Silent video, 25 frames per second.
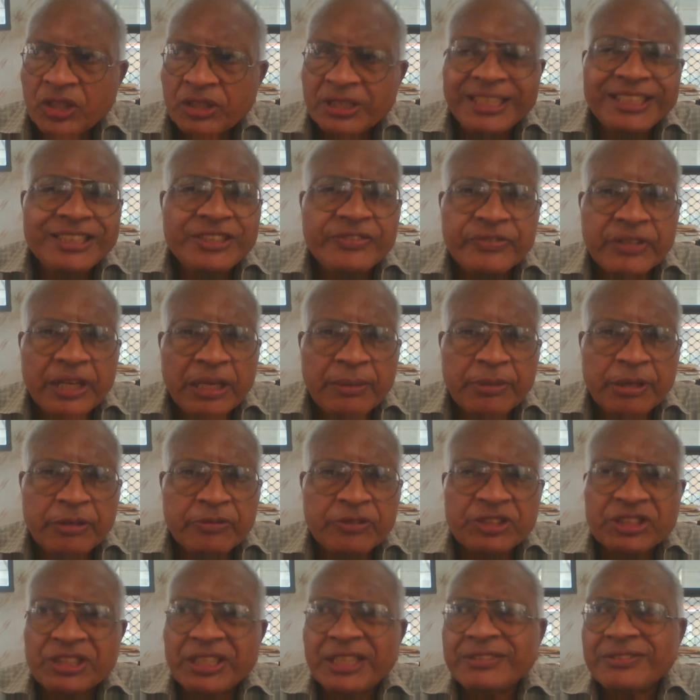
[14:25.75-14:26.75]
That is framing,
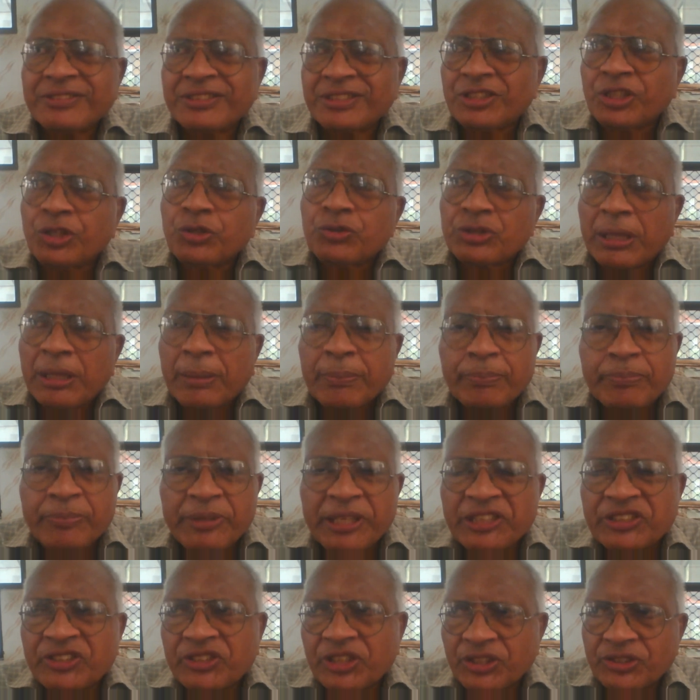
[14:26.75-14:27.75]
which constitutes
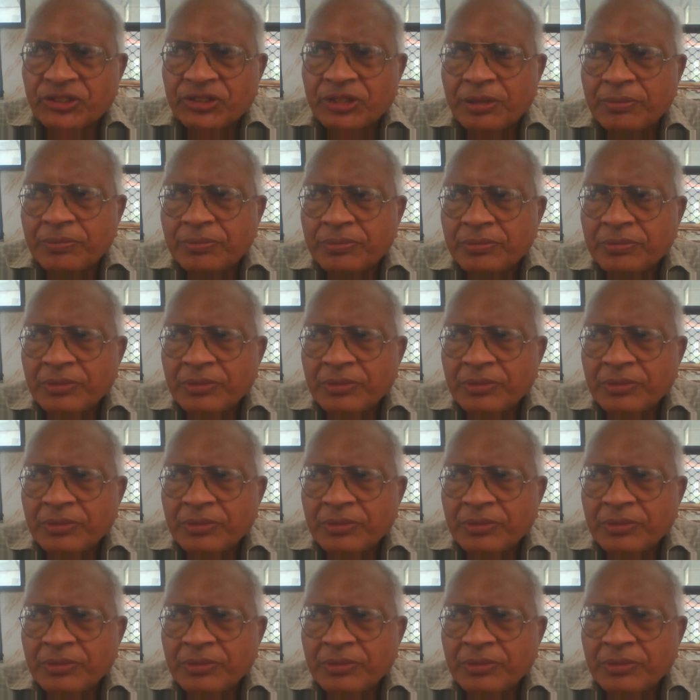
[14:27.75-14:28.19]
complete system,